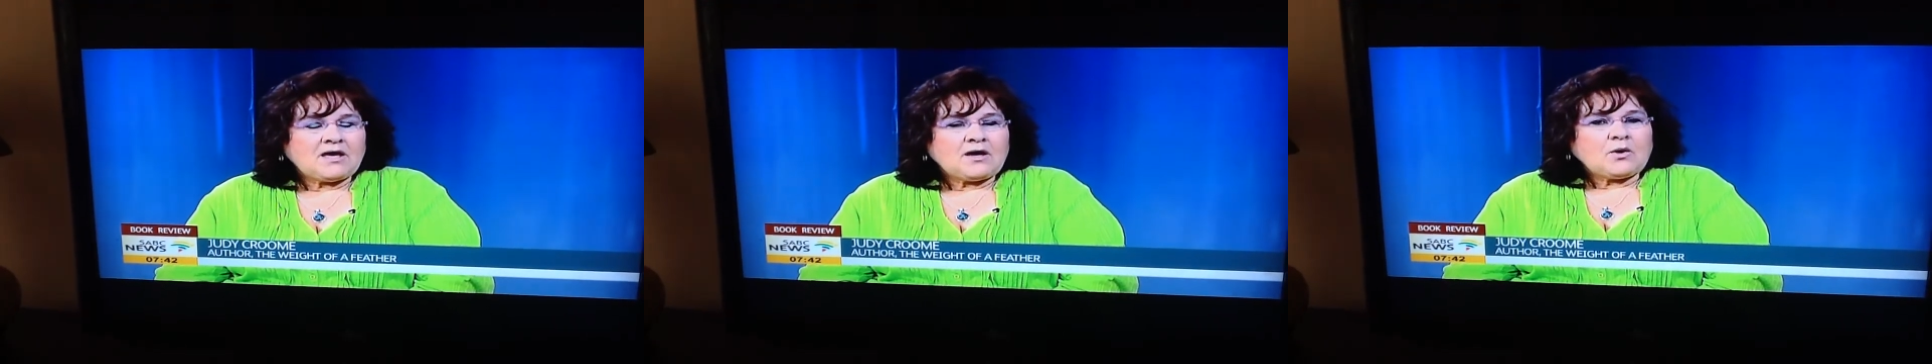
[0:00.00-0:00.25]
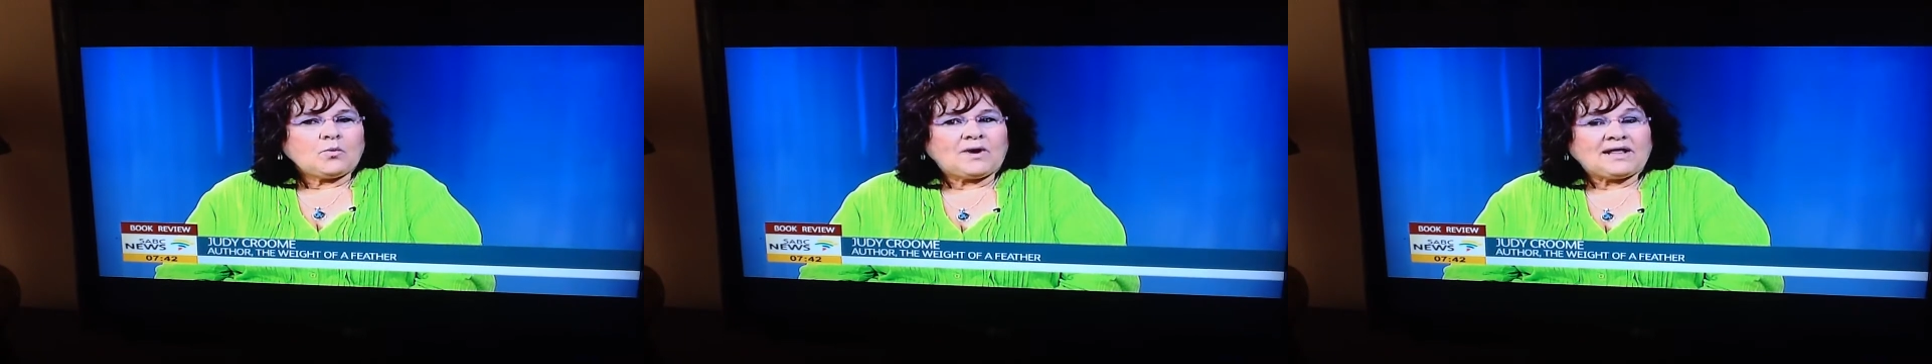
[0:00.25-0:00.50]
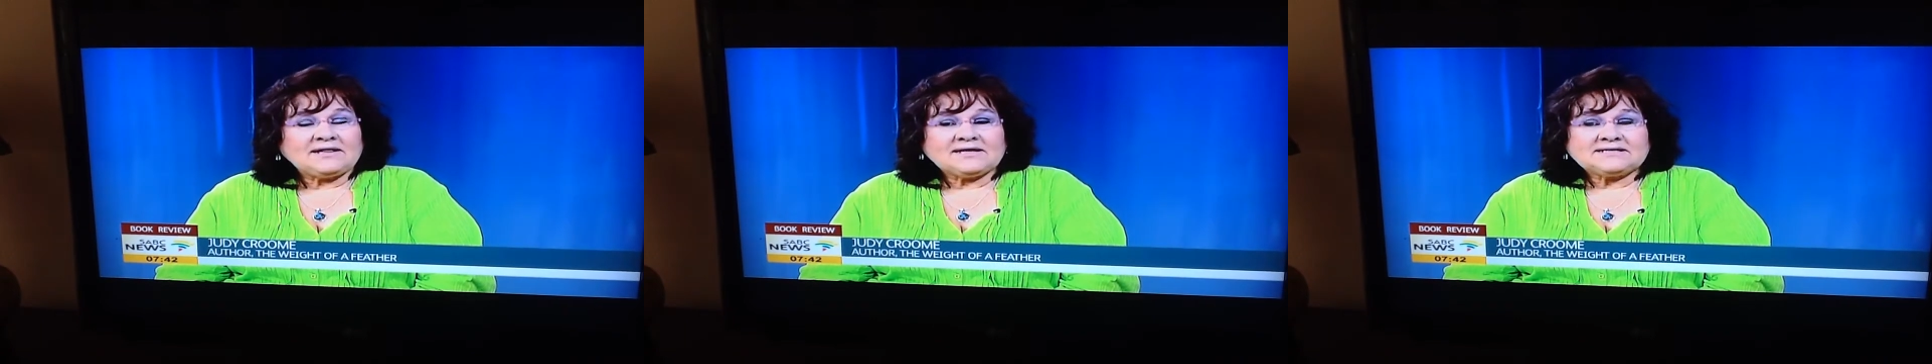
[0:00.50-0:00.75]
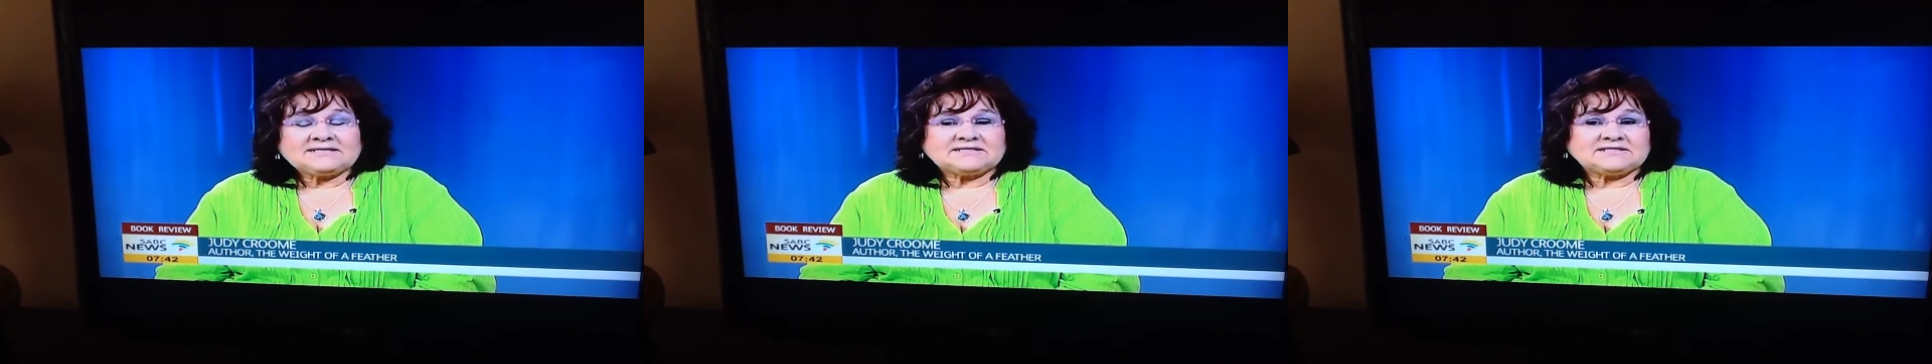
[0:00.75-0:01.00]
Well,
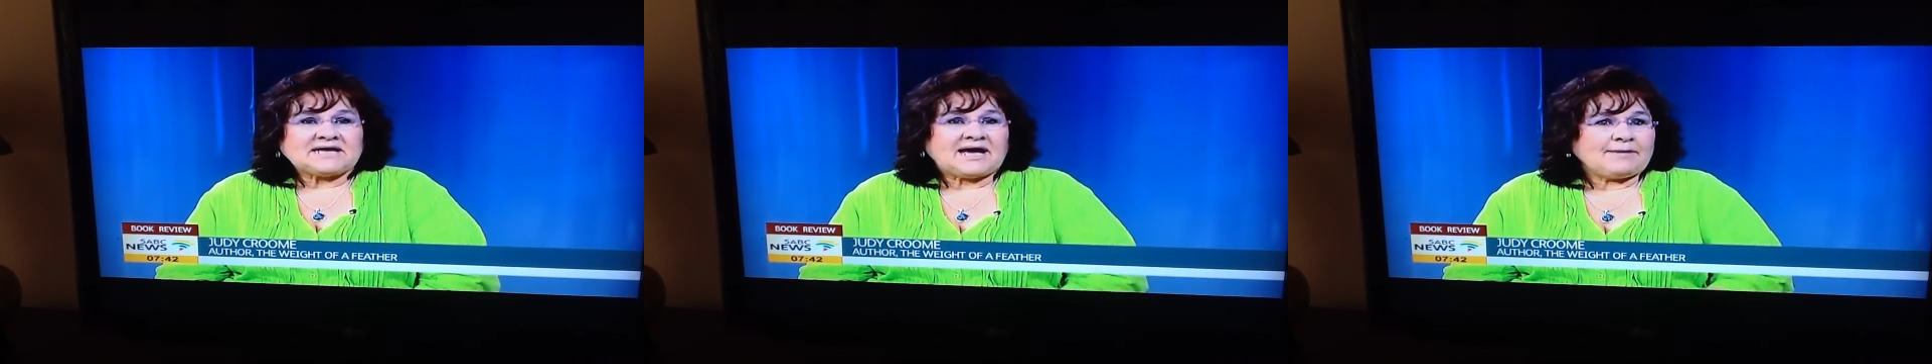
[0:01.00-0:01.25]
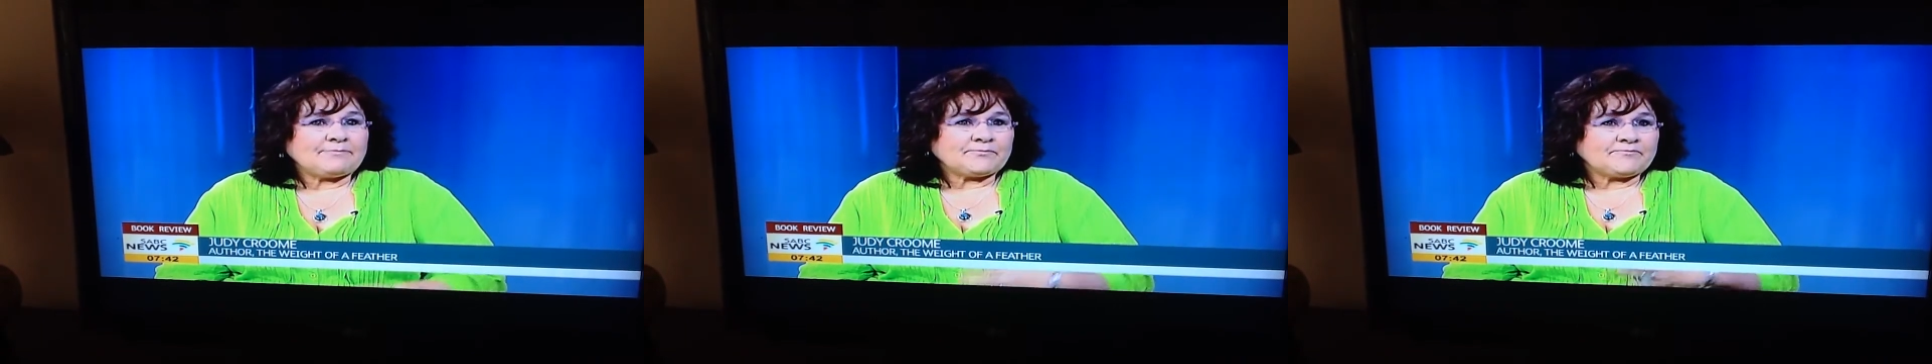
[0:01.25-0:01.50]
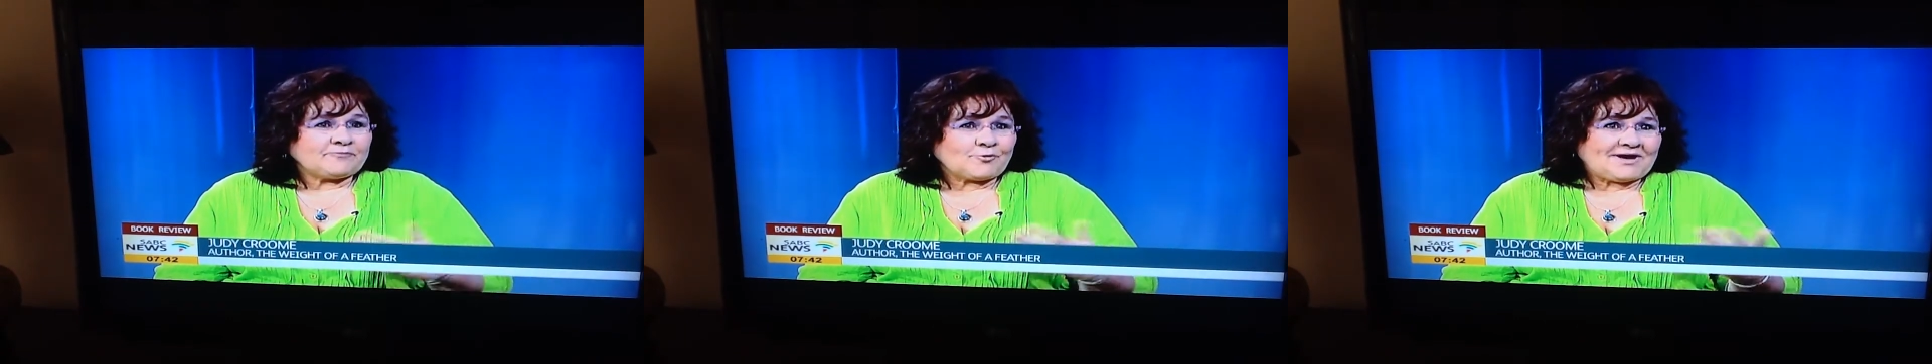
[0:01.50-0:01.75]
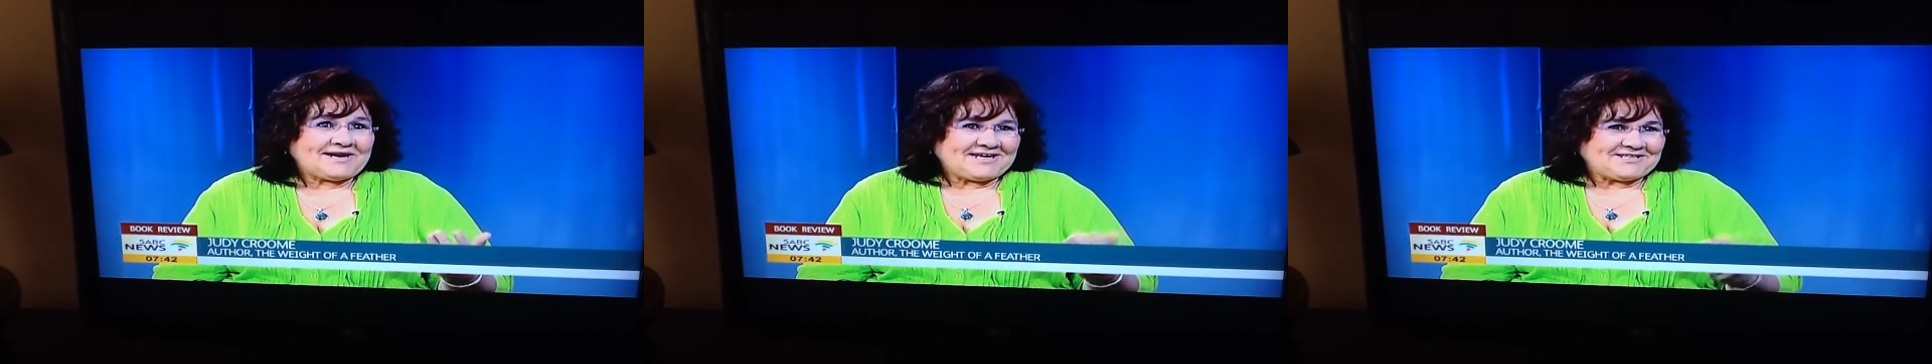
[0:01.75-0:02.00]
it's um,
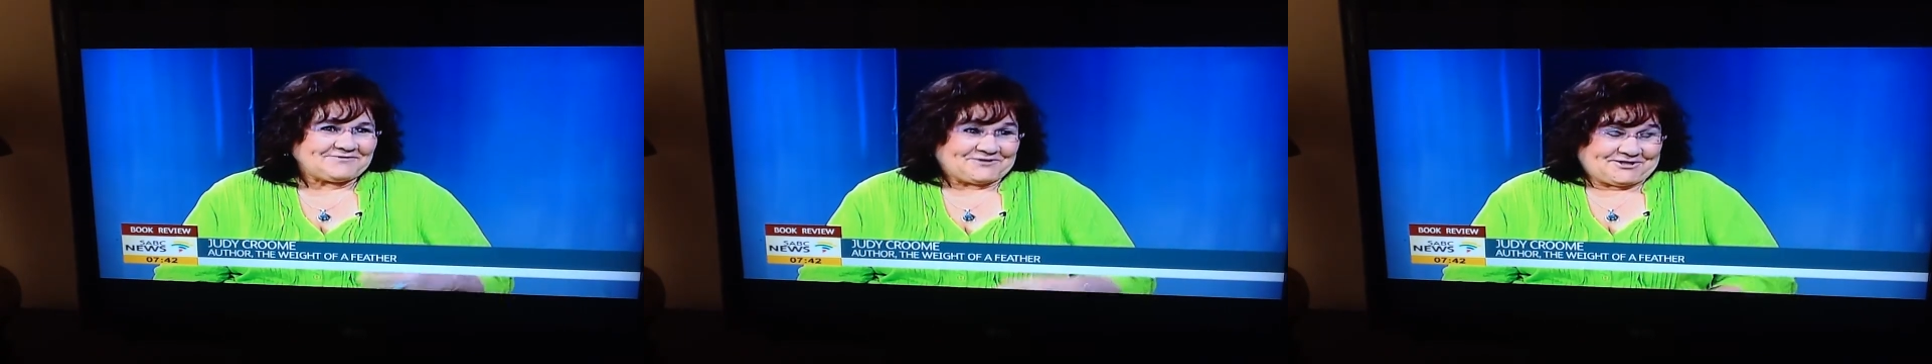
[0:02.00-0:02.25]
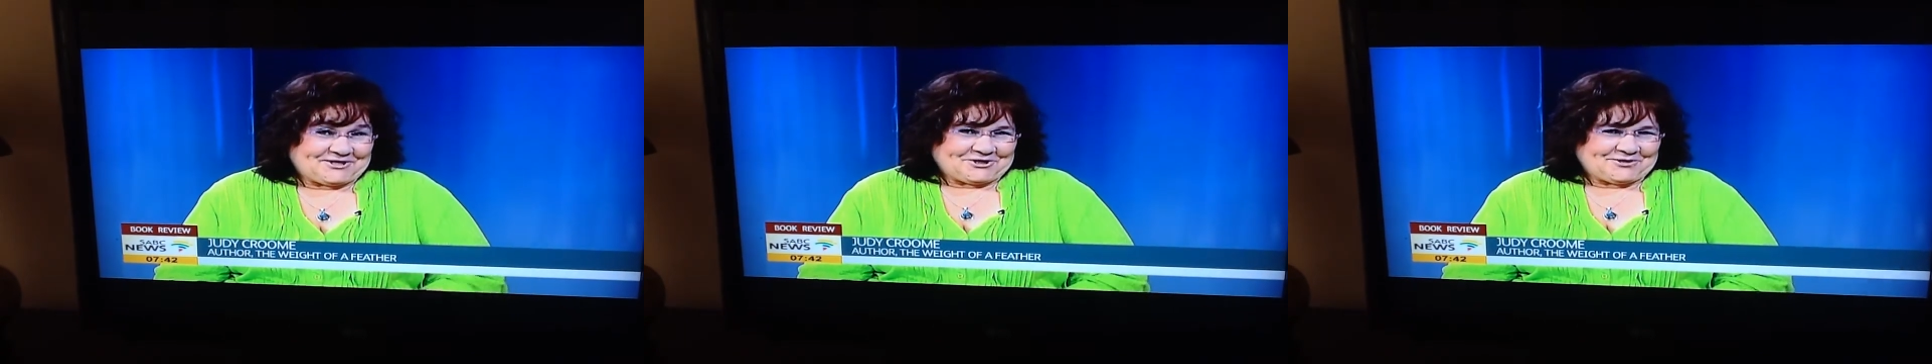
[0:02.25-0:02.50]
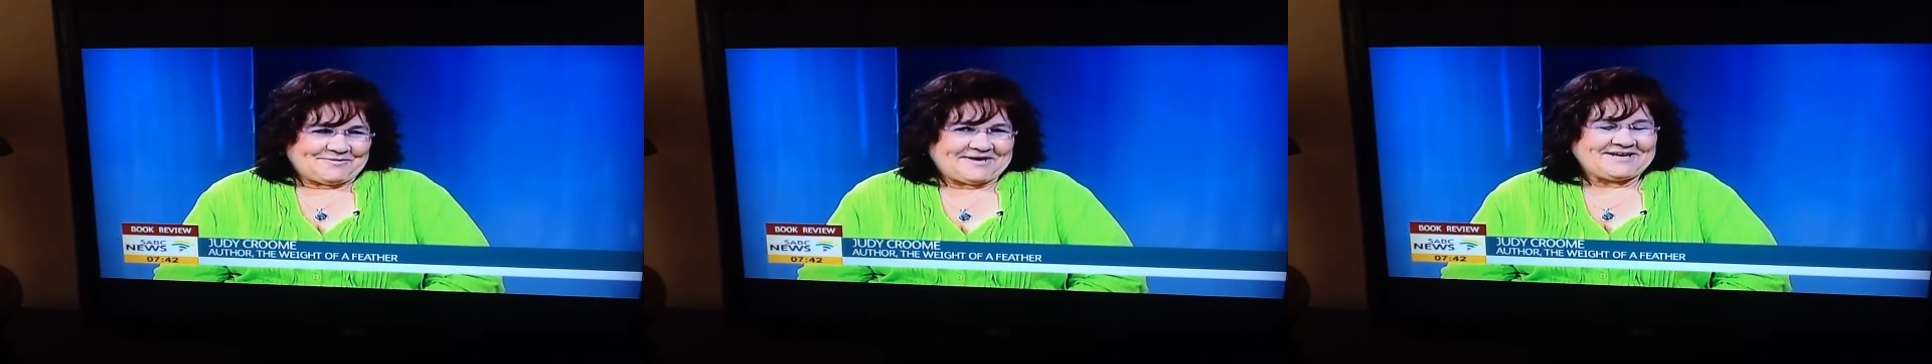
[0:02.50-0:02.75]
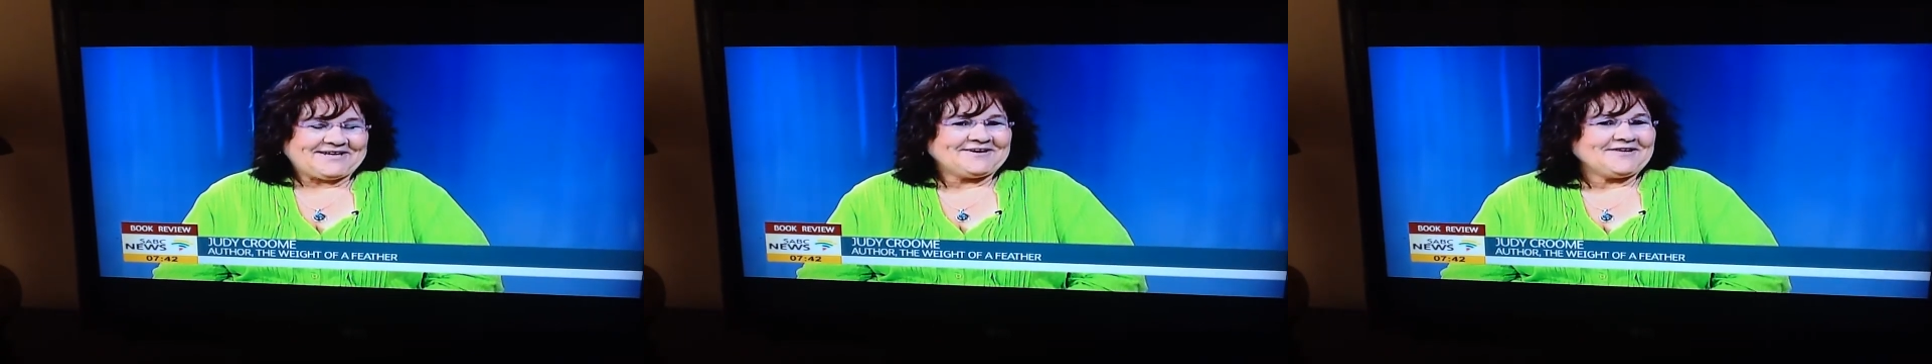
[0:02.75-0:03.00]
quite active on social
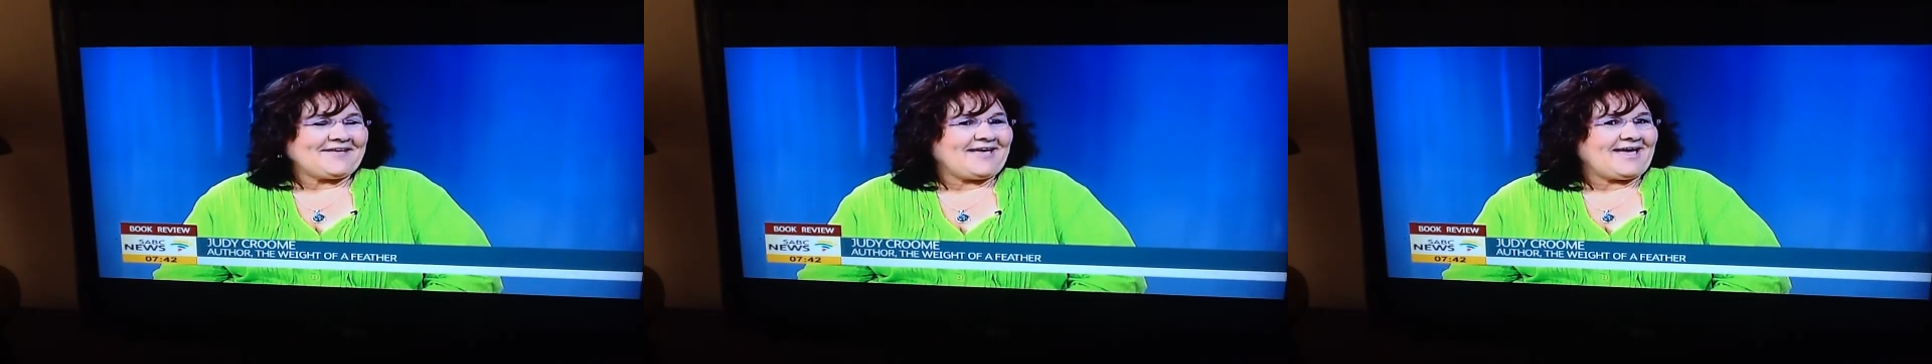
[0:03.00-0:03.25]
media,